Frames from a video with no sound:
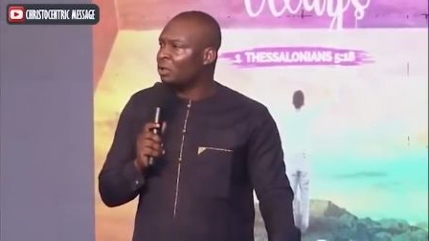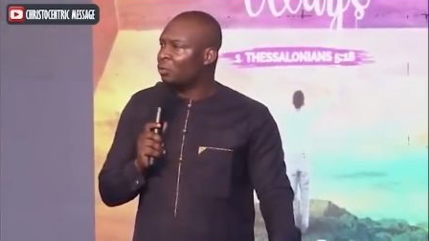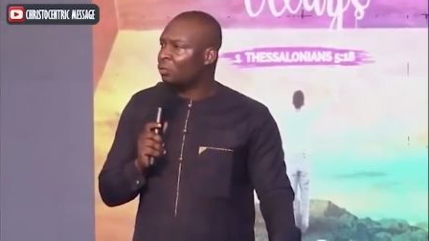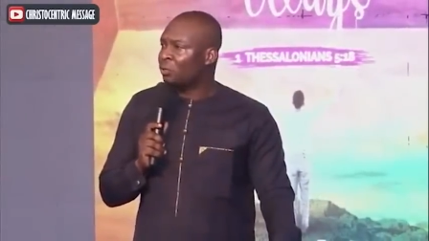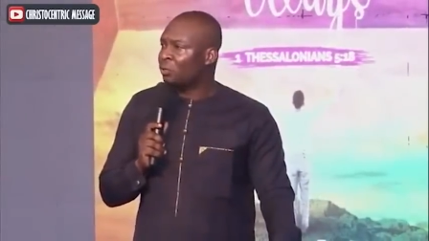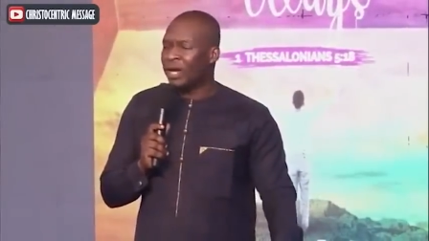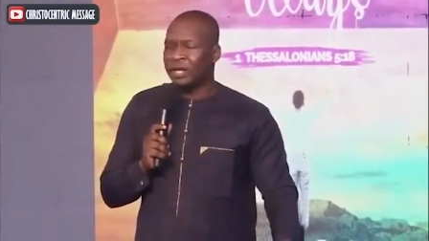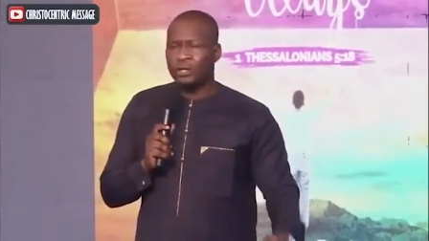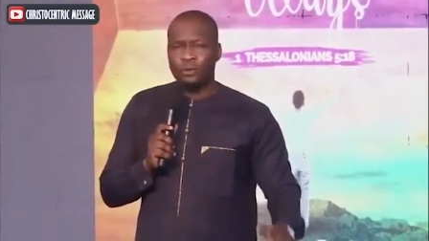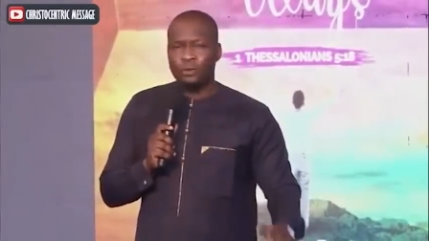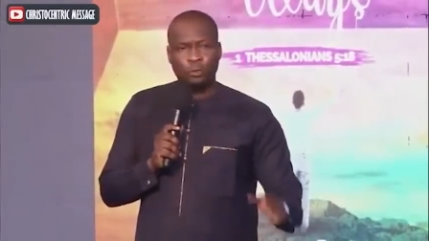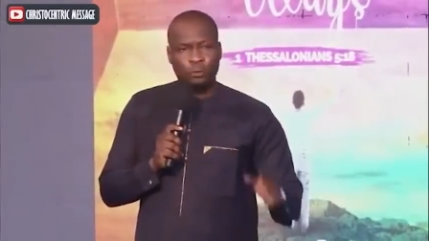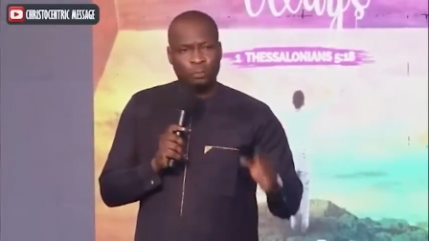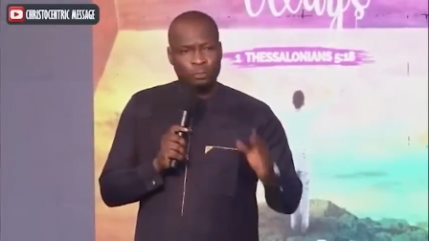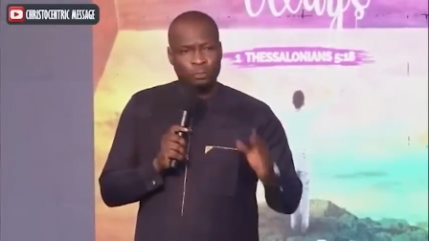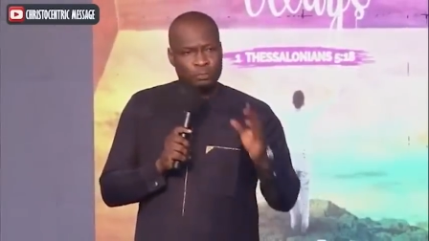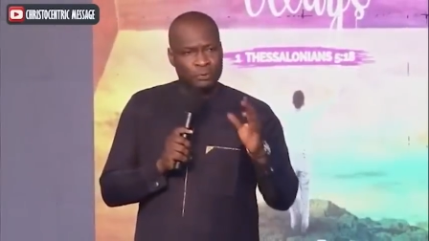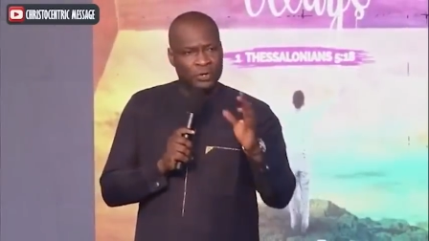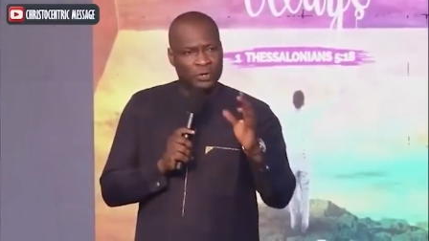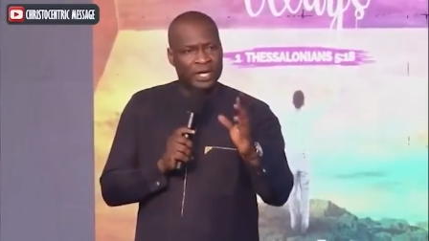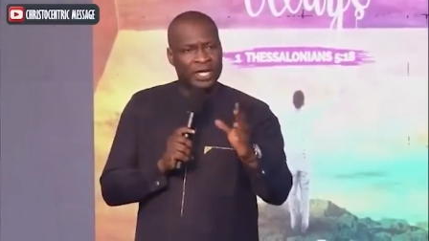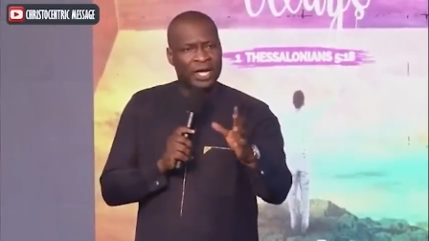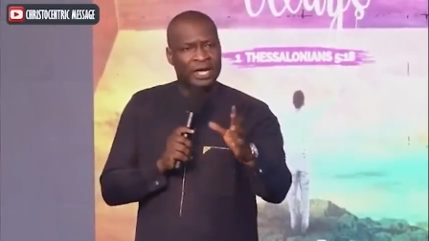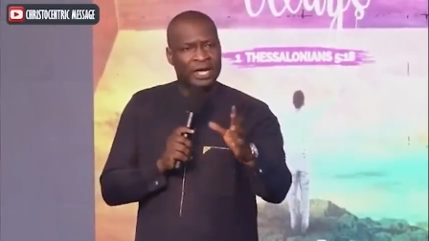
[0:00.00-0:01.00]
when you
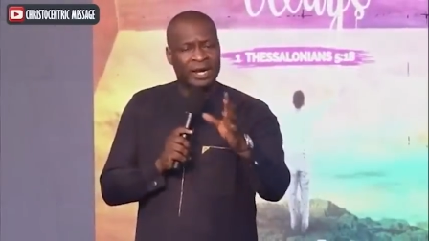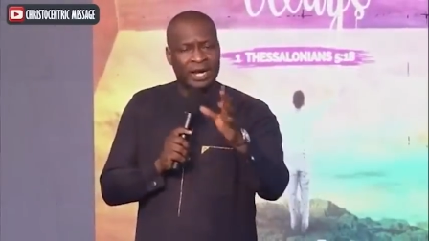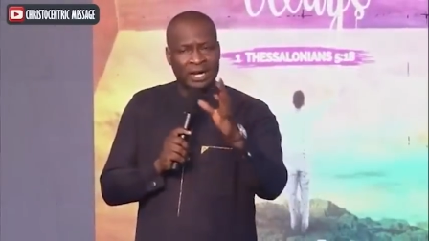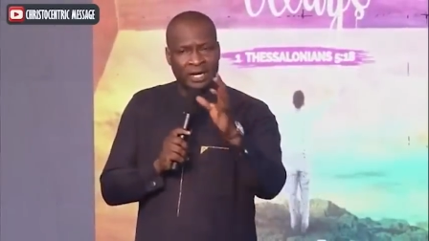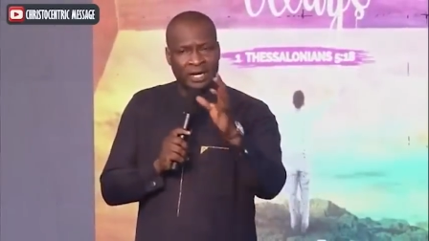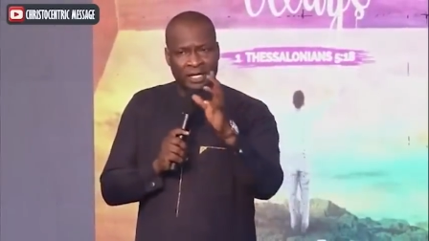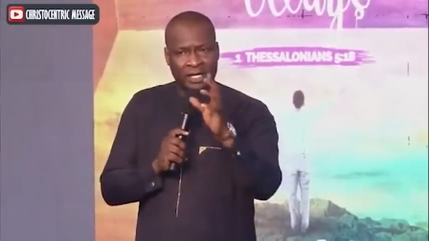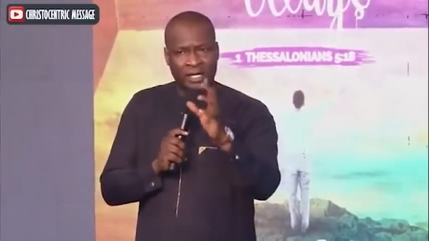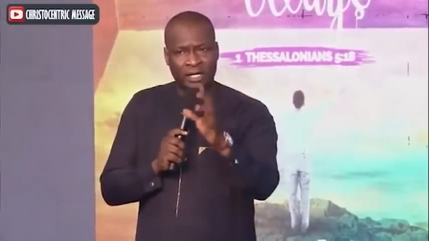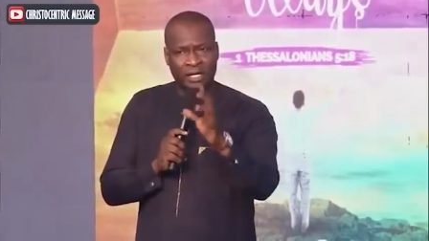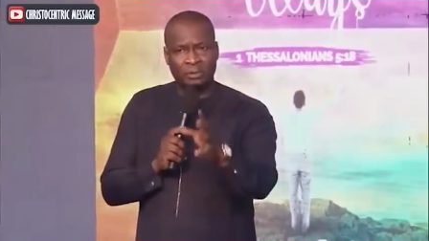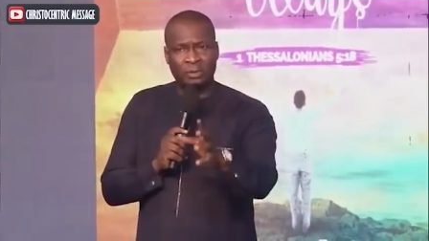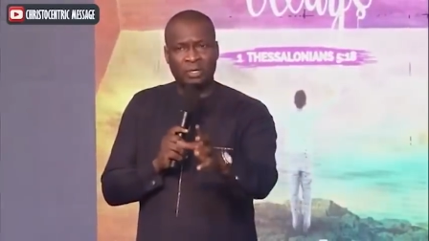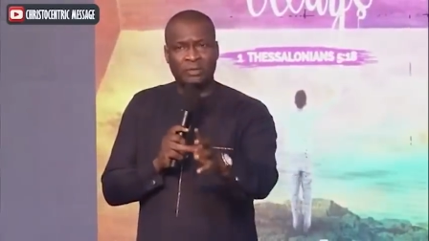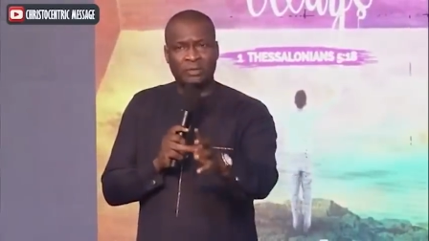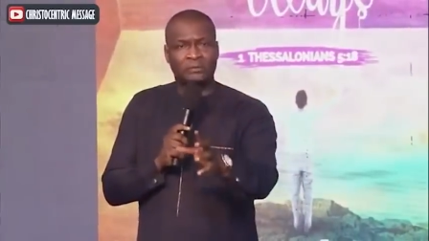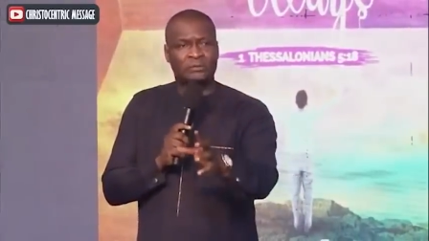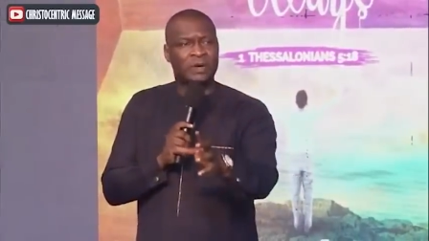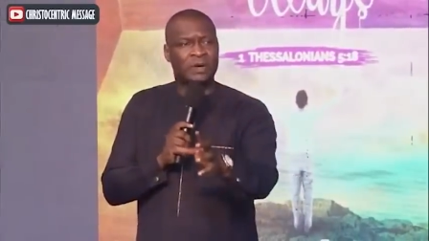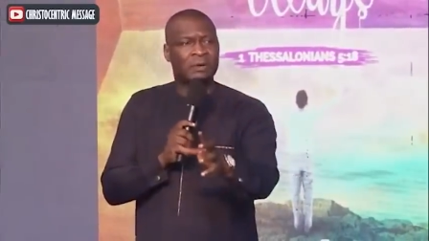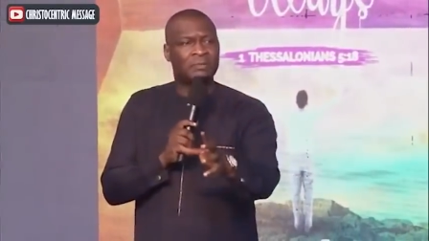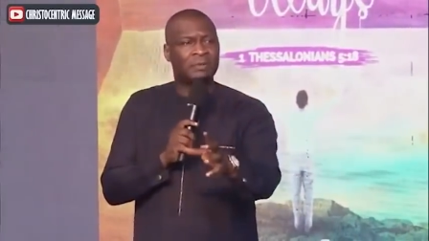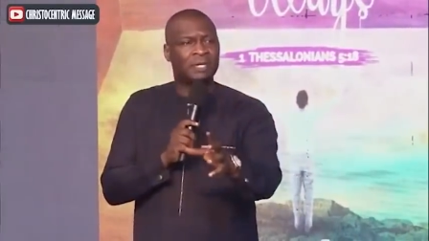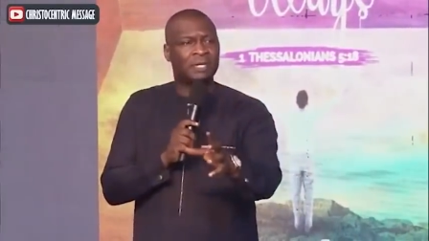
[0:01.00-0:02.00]
pray and agree with
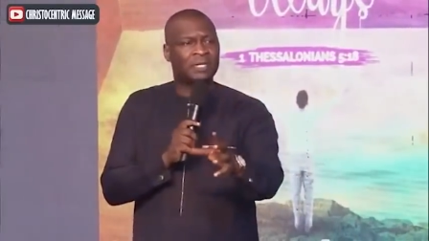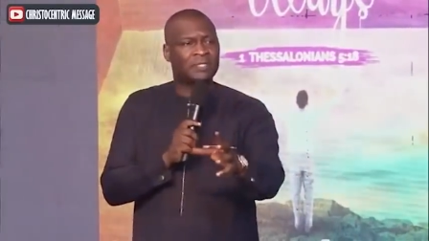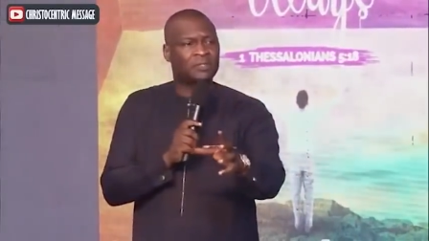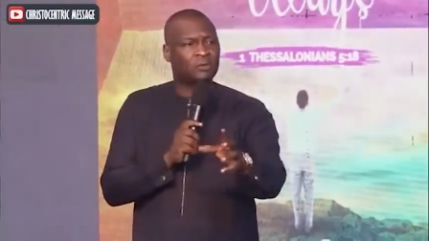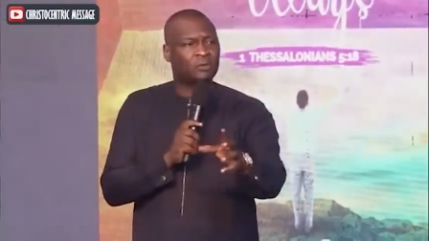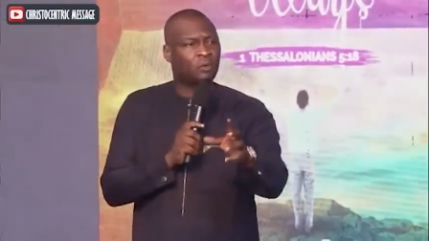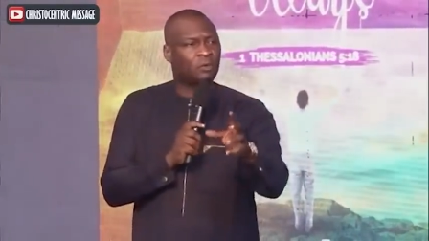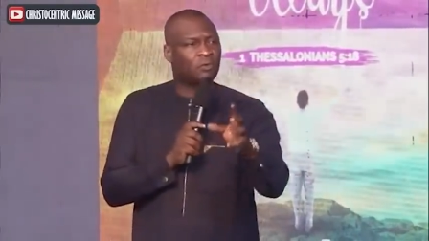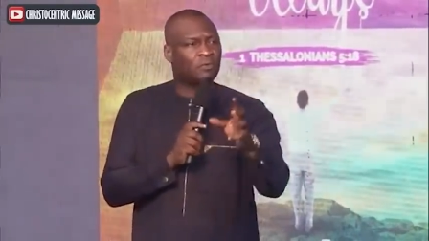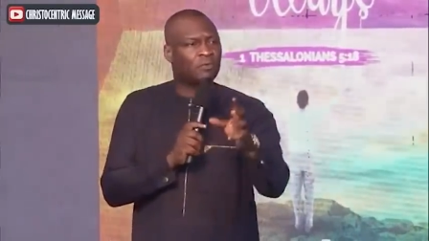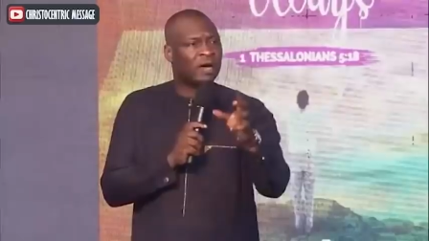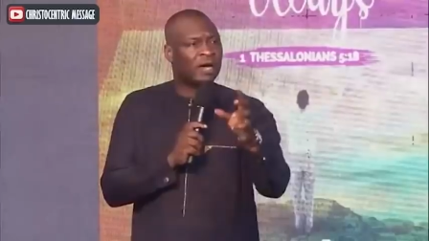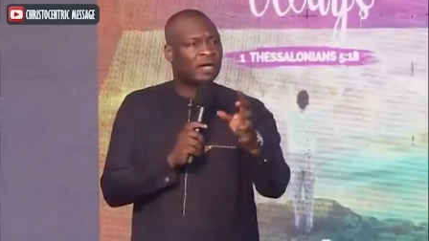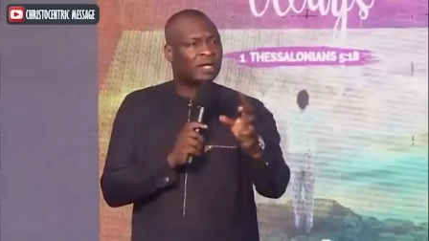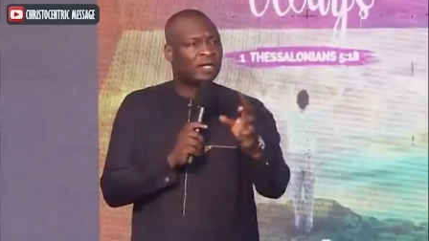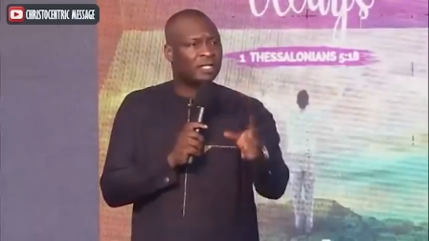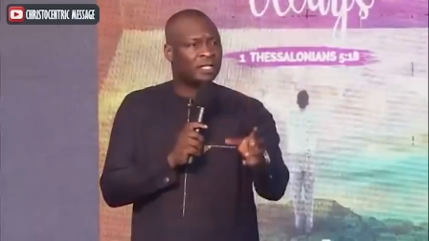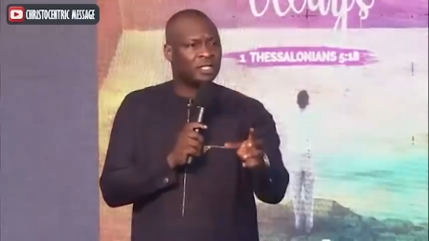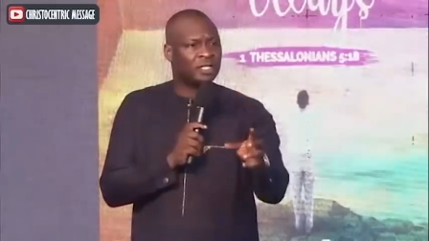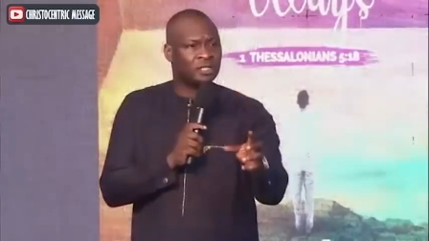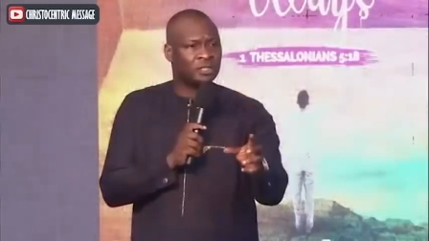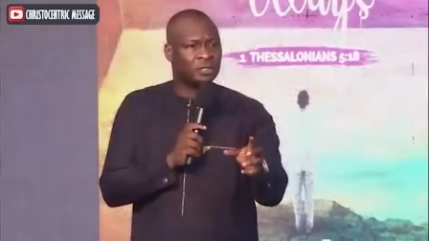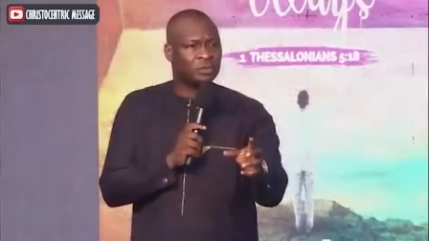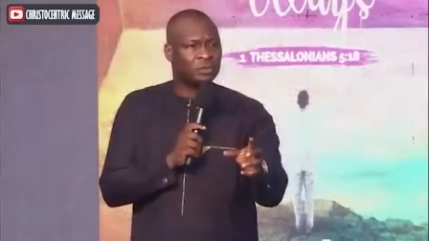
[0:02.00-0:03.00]
families over an
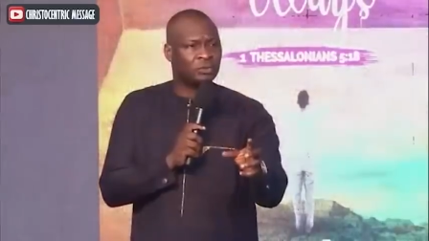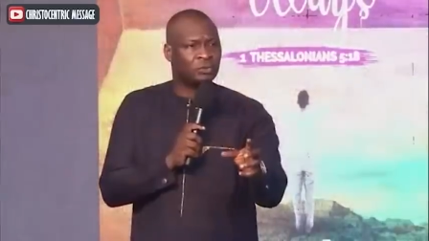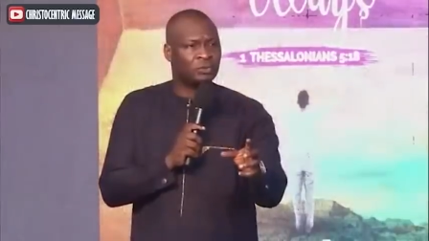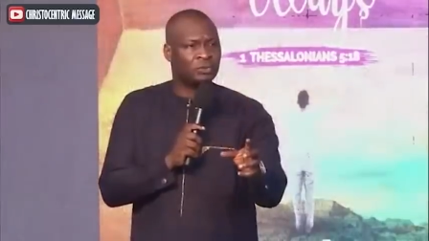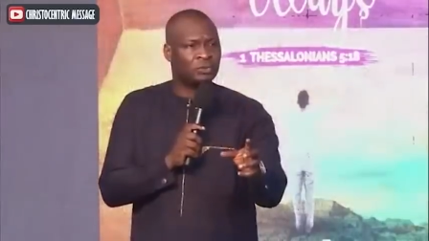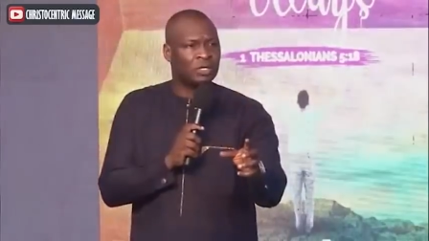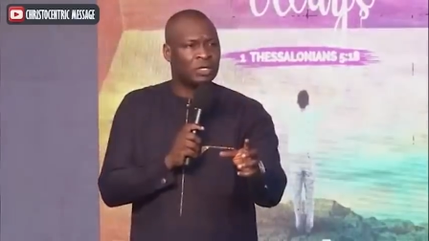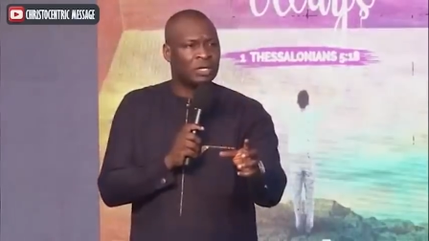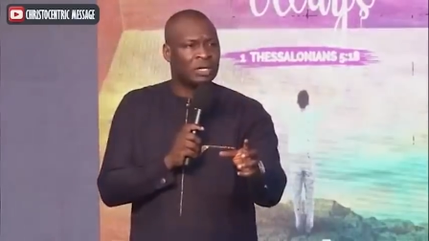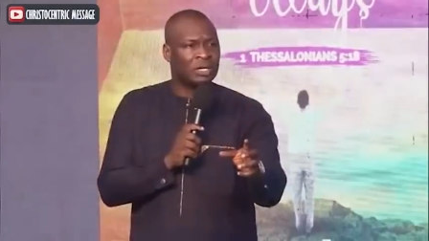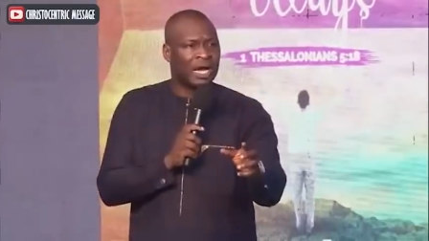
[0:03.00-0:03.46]
issue